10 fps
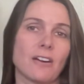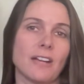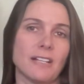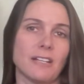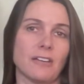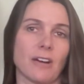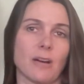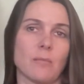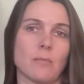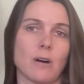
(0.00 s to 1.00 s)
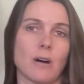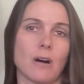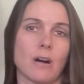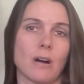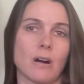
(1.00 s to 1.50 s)
Enneagram
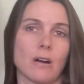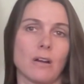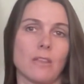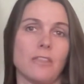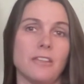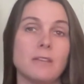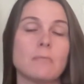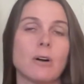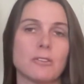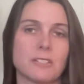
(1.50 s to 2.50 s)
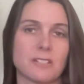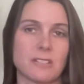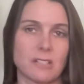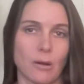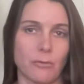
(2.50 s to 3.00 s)
are the most
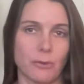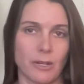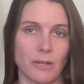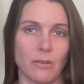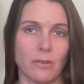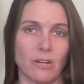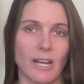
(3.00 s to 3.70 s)
self-critical,